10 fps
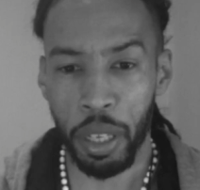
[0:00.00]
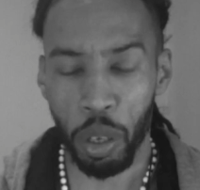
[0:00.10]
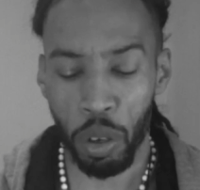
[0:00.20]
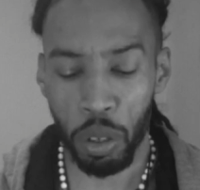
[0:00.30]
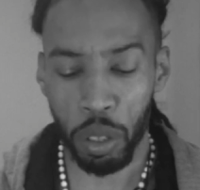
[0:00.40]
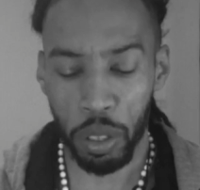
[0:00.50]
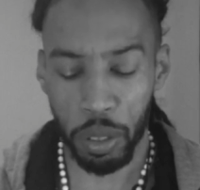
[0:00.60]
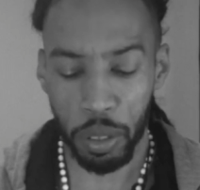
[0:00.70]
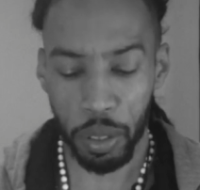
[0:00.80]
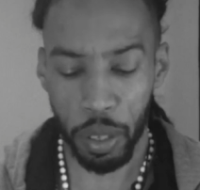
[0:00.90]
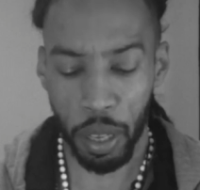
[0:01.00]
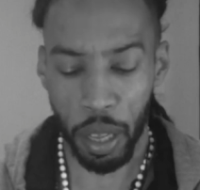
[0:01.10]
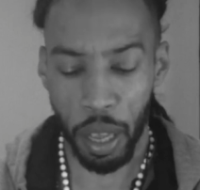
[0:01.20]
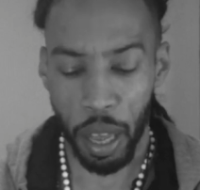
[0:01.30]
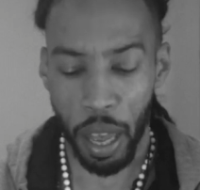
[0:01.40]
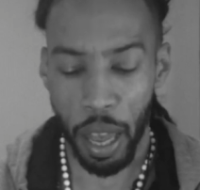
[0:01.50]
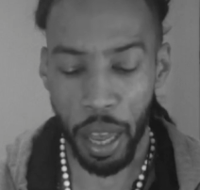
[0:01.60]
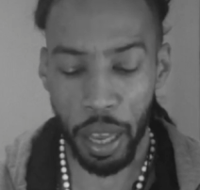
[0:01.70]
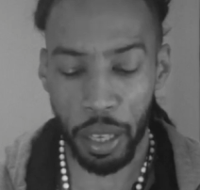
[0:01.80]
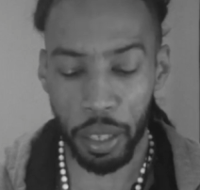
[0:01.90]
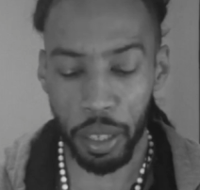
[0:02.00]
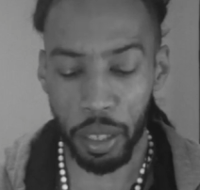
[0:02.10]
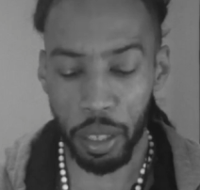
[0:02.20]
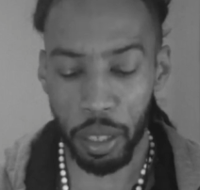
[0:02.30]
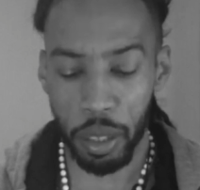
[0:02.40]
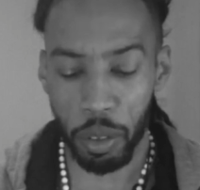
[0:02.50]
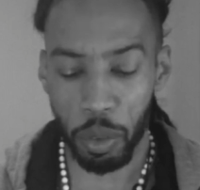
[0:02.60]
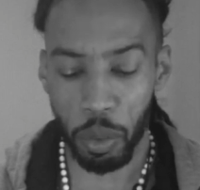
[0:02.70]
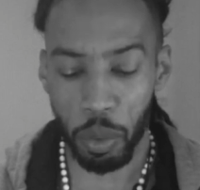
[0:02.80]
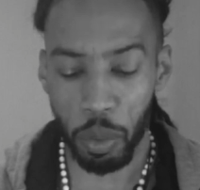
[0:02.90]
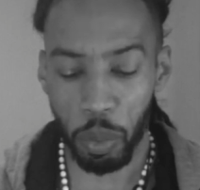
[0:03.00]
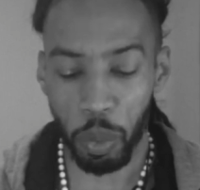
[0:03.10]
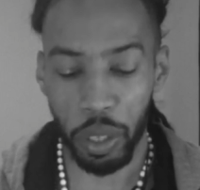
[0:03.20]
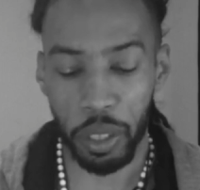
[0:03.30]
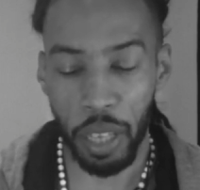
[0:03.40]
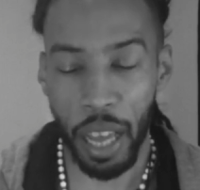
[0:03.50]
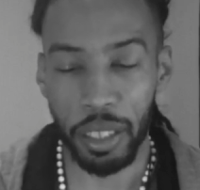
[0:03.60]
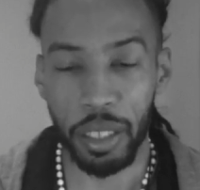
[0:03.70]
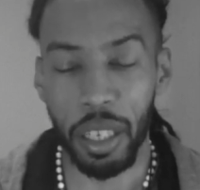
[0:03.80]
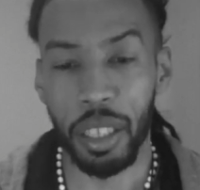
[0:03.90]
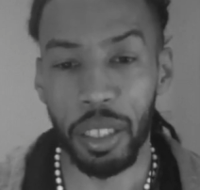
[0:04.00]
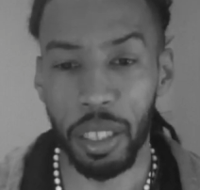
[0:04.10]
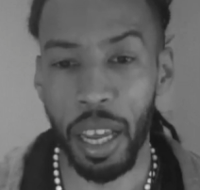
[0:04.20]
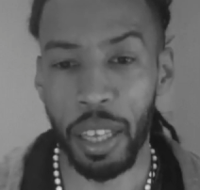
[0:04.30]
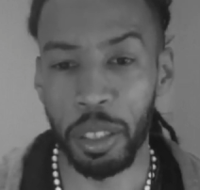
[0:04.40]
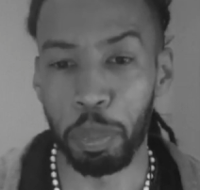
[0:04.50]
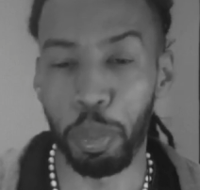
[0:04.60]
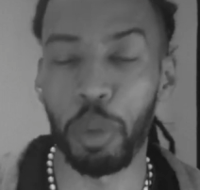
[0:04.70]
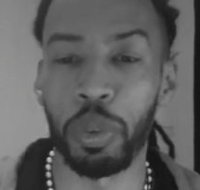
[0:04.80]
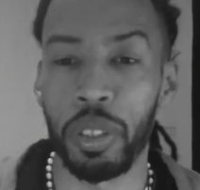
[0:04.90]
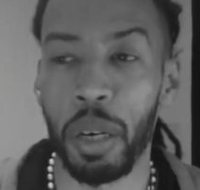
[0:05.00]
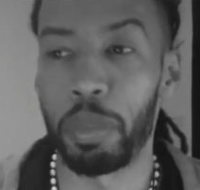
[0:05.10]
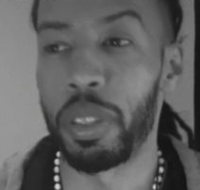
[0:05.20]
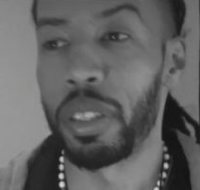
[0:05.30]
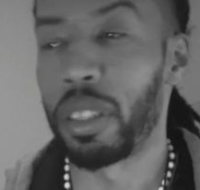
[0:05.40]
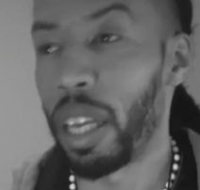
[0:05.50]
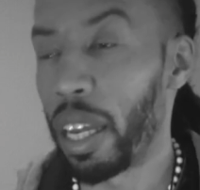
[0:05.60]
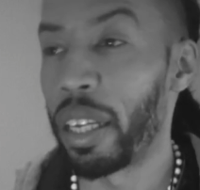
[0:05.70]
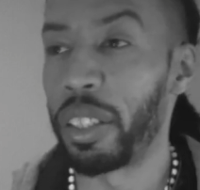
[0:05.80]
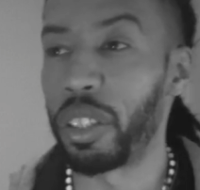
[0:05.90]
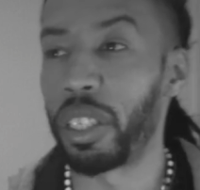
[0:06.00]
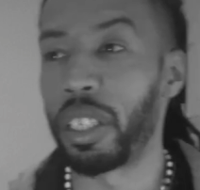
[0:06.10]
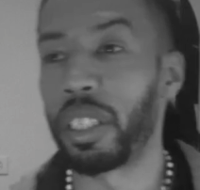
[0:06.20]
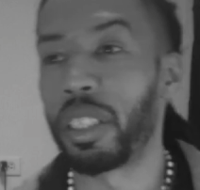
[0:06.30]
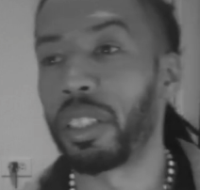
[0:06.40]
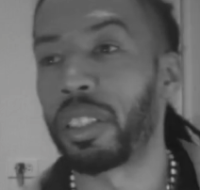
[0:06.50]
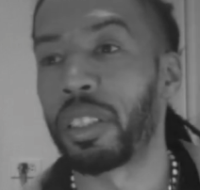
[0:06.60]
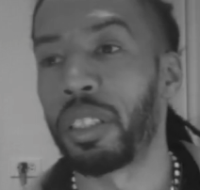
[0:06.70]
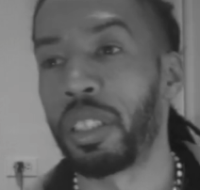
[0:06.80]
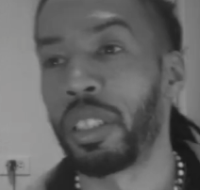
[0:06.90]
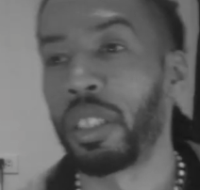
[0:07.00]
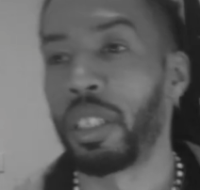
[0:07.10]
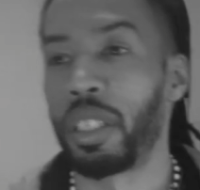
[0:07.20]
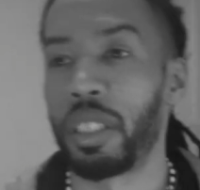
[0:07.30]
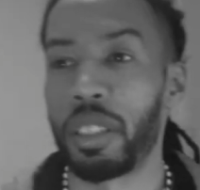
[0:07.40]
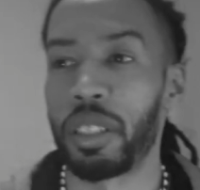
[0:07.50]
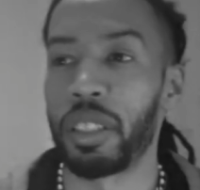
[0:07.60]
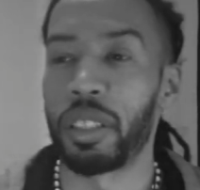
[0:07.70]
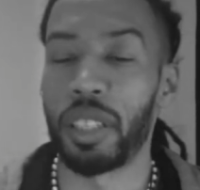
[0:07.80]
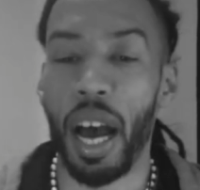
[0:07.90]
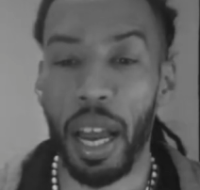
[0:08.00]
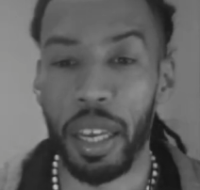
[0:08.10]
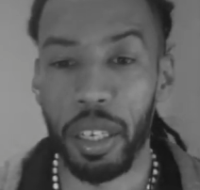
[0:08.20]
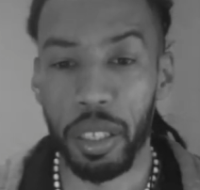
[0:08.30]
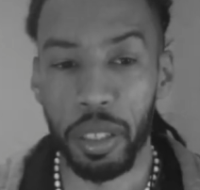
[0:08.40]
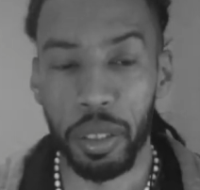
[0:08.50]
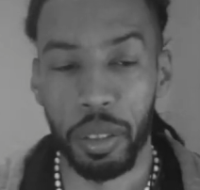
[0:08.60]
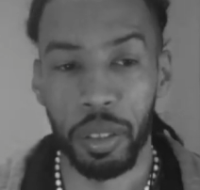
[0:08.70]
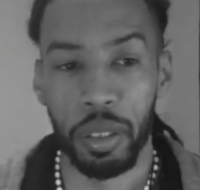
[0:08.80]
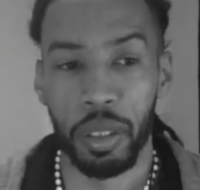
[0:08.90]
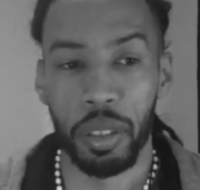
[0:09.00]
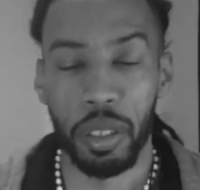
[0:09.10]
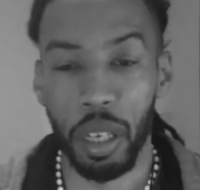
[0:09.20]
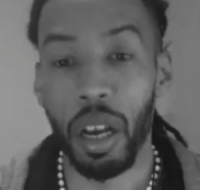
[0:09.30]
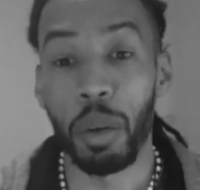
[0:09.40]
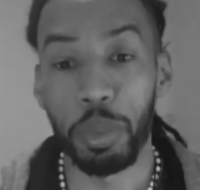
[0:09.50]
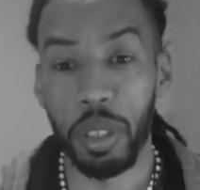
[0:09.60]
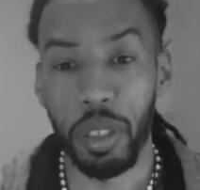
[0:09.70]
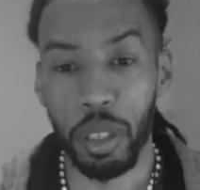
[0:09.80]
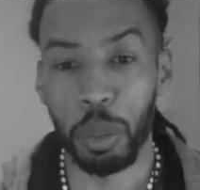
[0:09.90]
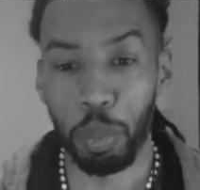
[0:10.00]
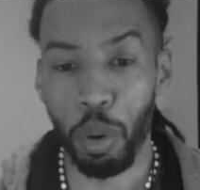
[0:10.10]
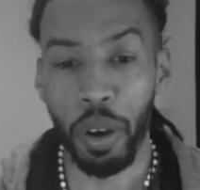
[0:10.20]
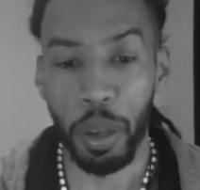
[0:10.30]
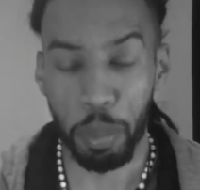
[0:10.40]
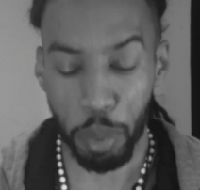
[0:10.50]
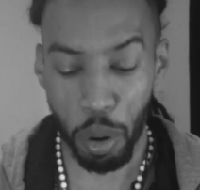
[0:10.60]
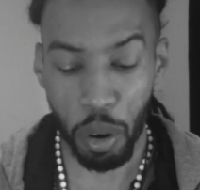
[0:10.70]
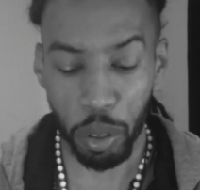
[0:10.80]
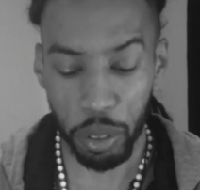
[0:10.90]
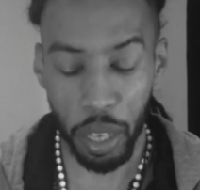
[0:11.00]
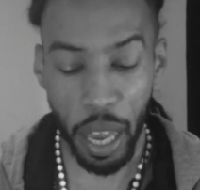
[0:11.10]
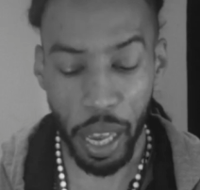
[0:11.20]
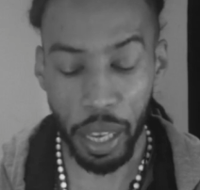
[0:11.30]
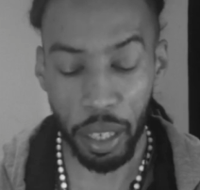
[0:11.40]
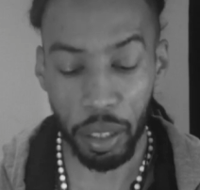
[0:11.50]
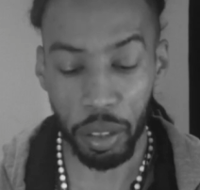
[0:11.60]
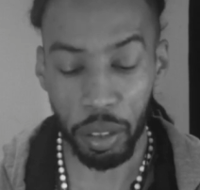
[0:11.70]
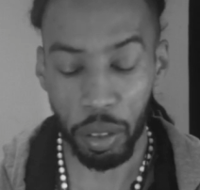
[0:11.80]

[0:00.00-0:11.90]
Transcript: long and what it has done is it has built up this energy and this this desire to to come to this point pause and